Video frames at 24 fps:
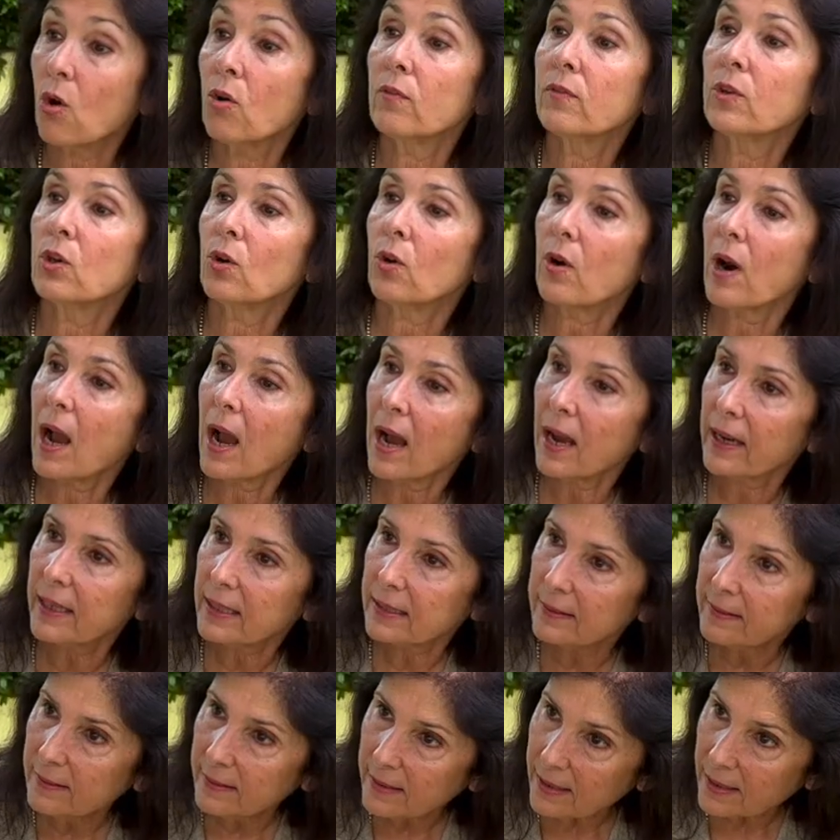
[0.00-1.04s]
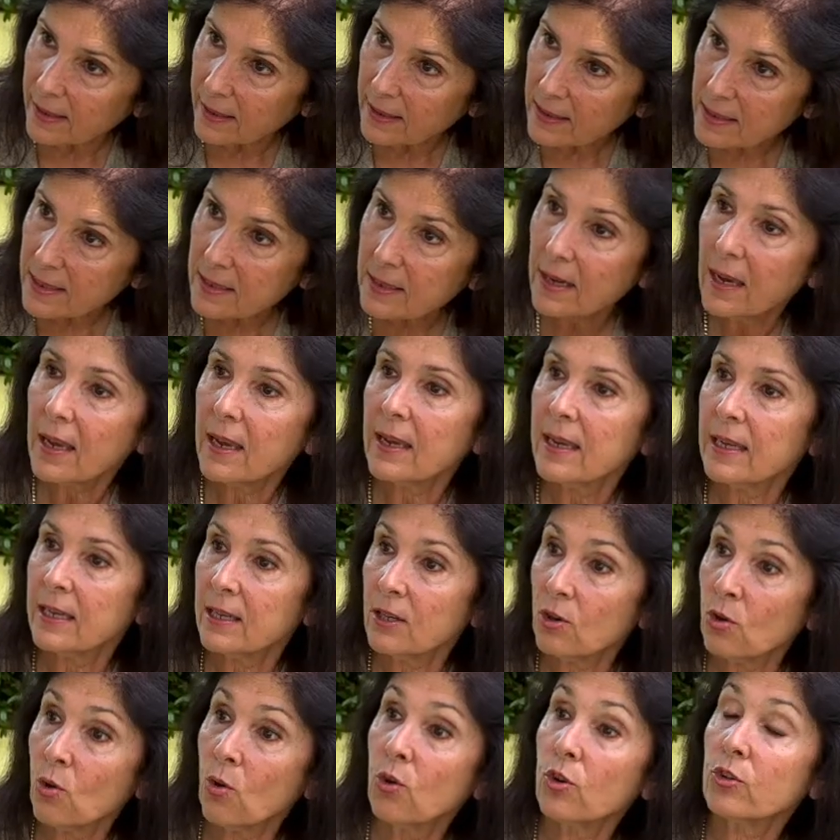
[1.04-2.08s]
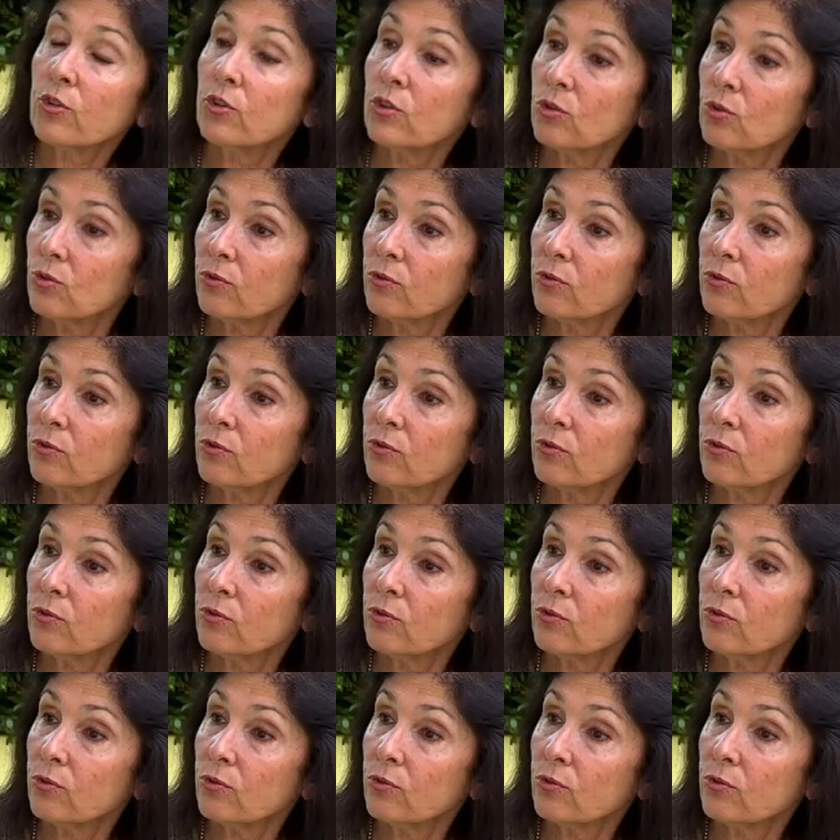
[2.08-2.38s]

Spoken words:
of your ideas in order